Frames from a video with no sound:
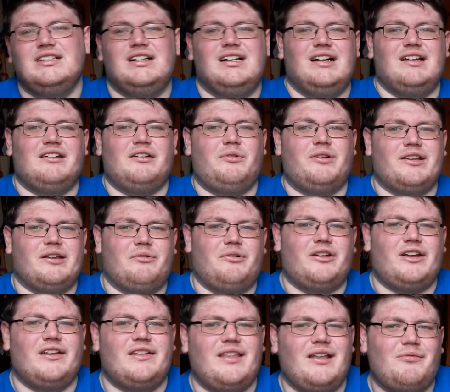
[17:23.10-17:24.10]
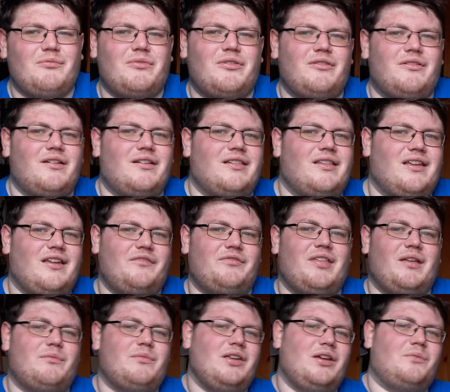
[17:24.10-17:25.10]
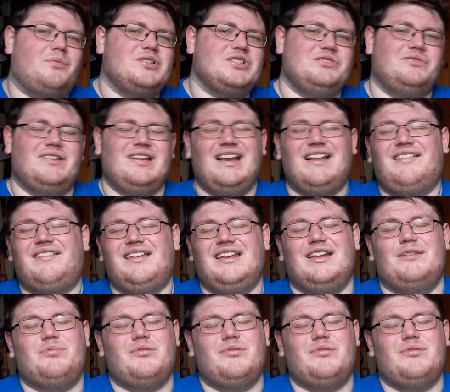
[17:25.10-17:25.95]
and I want wanted them to, to give them the opportunity to see it.